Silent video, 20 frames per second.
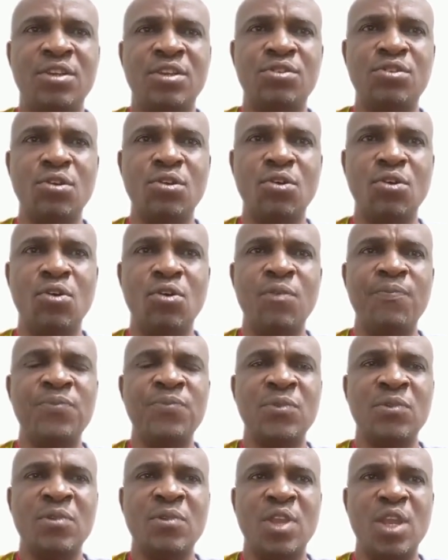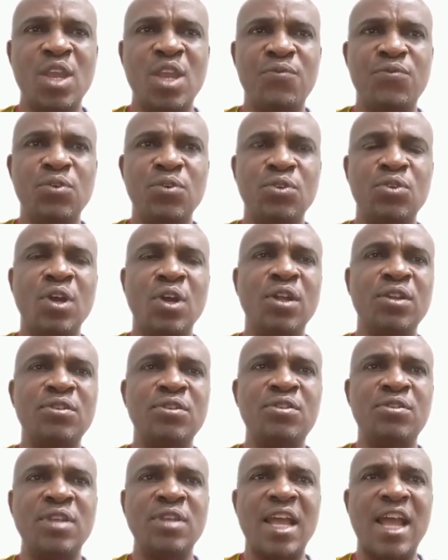So if you
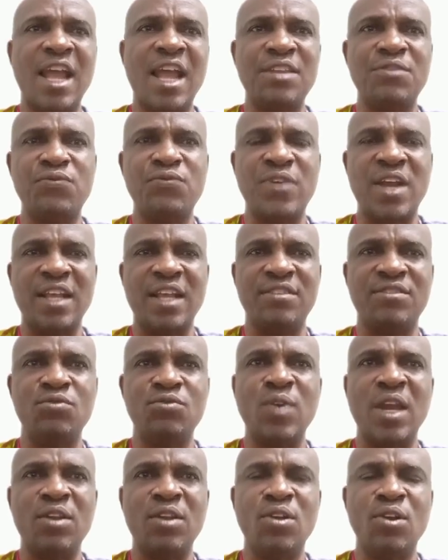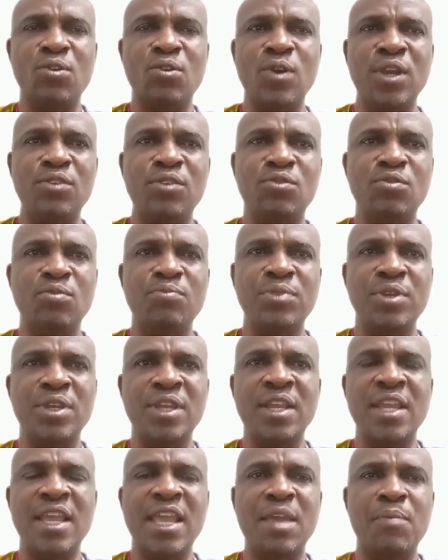don't act fast, you are not going to
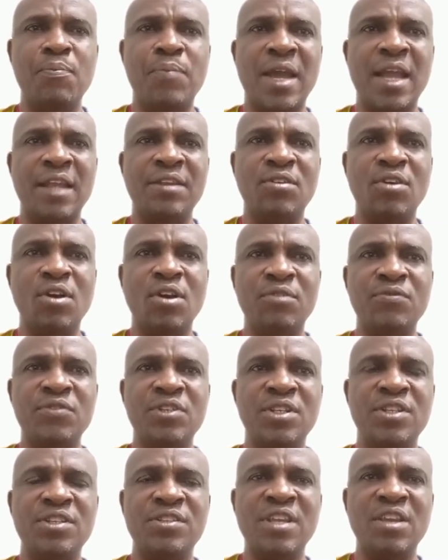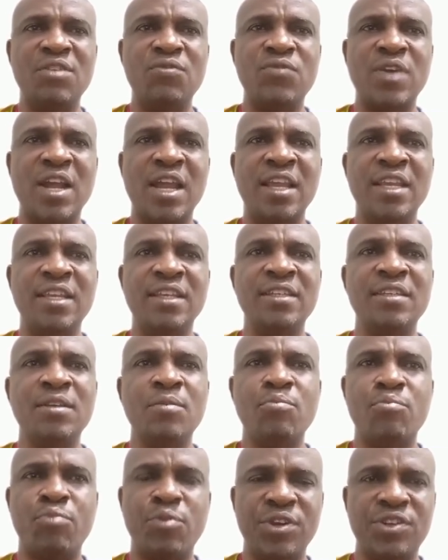be a part of this ZenFi
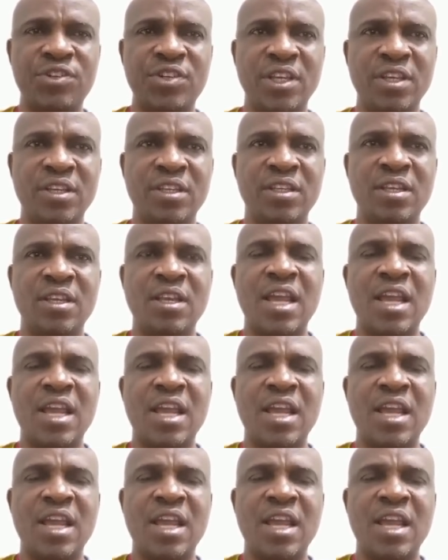presale.